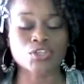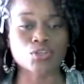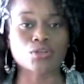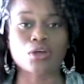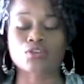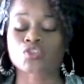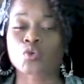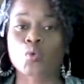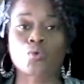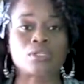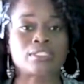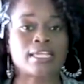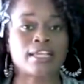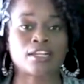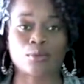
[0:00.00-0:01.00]
You know, it's cool
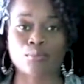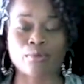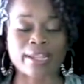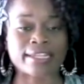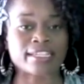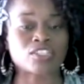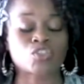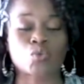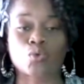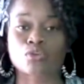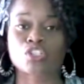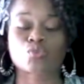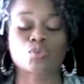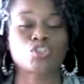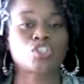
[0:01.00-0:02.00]
to take a break. It's
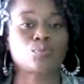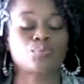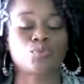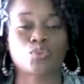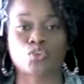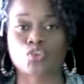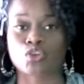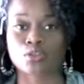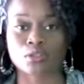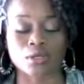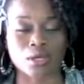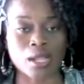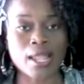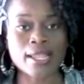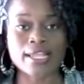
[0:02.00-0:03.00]
cool to switch up your
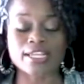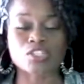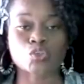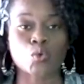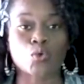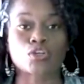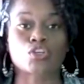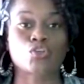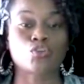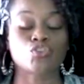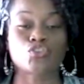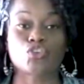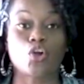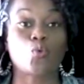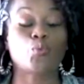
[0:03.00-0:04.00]
look. It's cool to
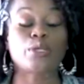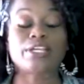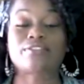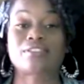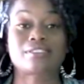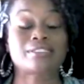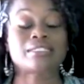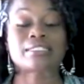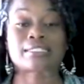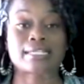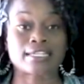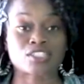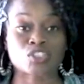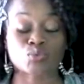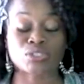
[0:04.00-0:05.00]
use, you know, weaves as an
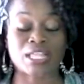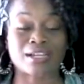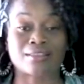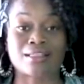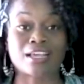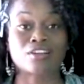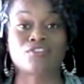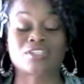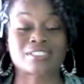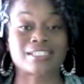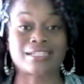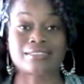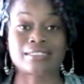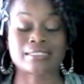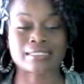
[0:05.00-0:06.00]
accessory, like a lot of us
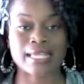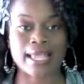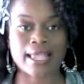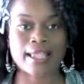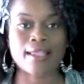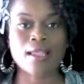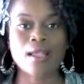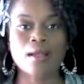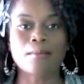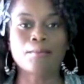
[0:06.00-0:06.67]
like to say.